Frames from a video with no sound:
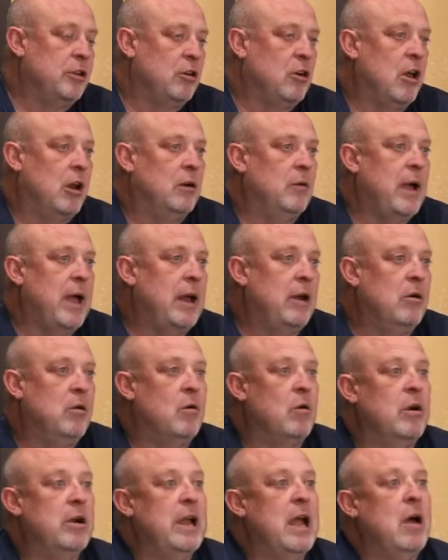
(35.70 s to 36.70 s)
Colorado
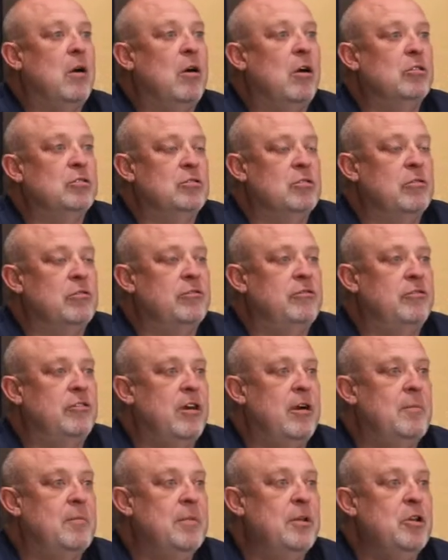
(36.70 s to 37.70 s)
or now also
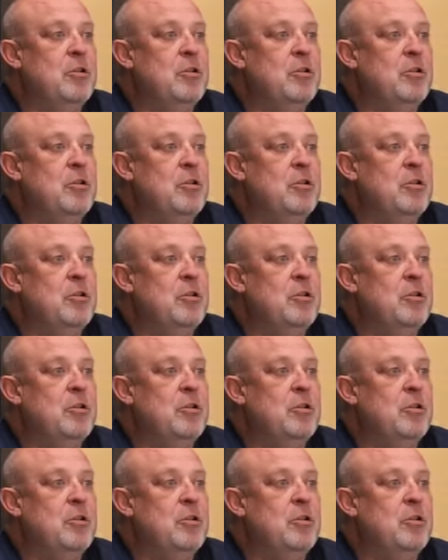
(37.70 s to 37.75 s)
from New